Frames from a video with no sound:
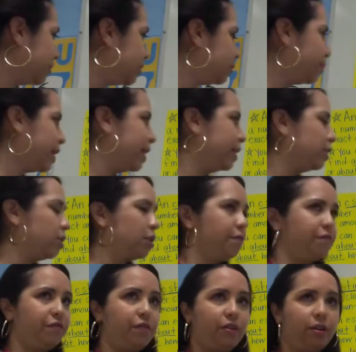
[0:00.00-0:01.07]
spent on
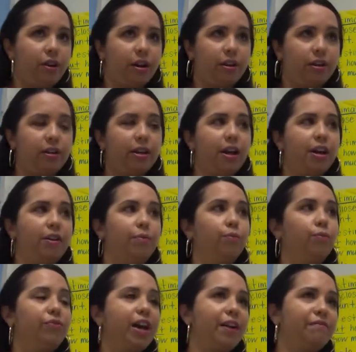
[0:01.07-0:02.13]

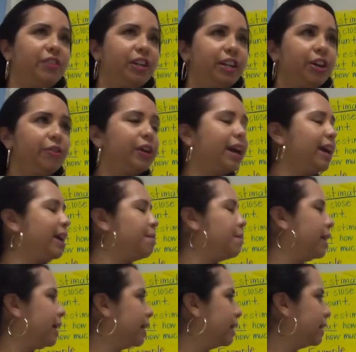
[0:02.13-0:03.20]
that video game
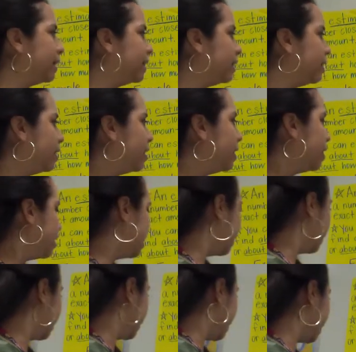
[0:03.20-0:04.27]
and
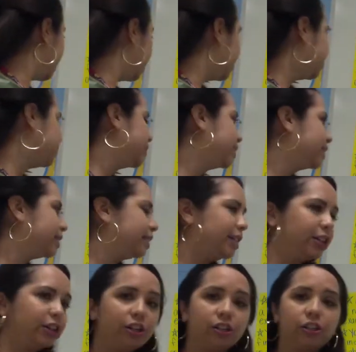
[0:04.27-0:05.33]
his
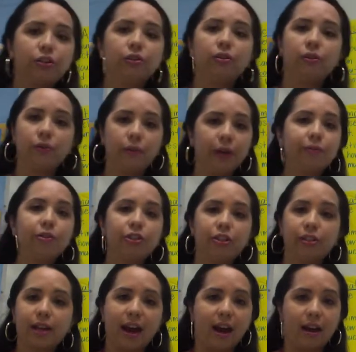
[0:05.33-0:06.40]
sneakers, we would
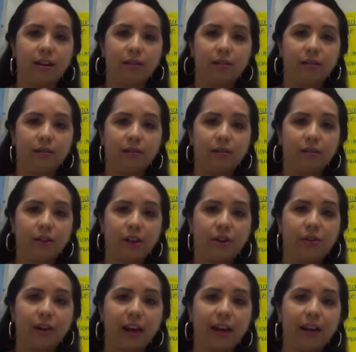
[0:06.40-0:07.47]
just add.
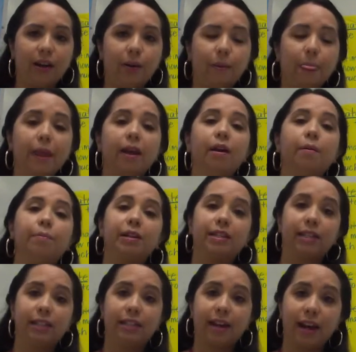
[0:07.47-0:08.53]
Okay, but
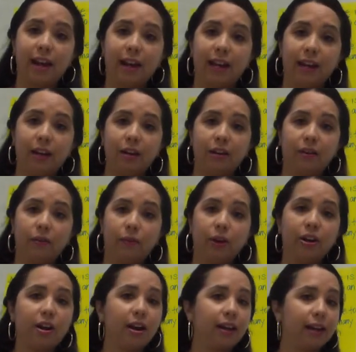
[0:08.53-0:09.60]
today we're
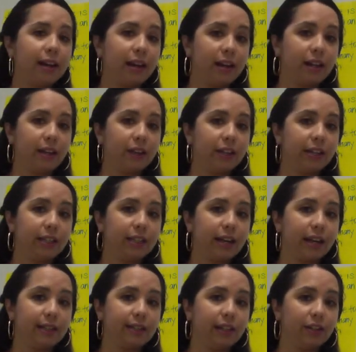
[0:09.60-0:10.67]
not getting the
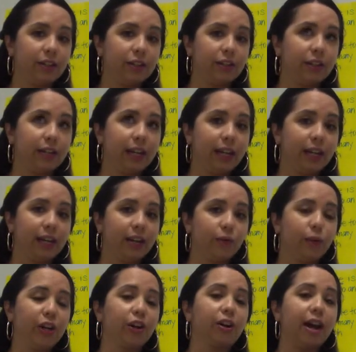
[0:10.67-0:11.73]
exact answer again.
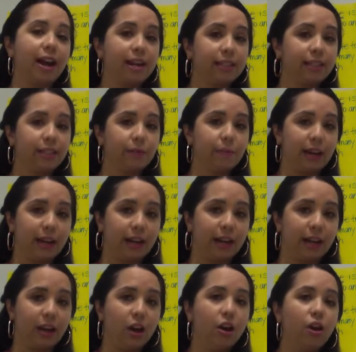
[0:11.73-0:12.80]
We are
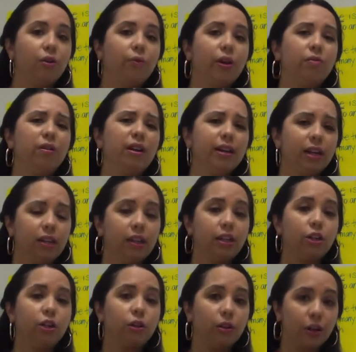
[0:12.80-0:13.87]
estimating. We want to get the
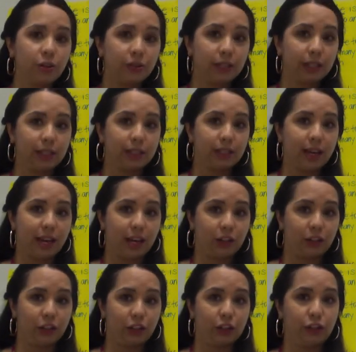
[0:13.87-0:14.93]
closest
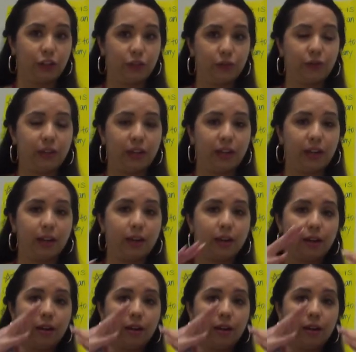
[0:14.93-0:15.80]
answer to the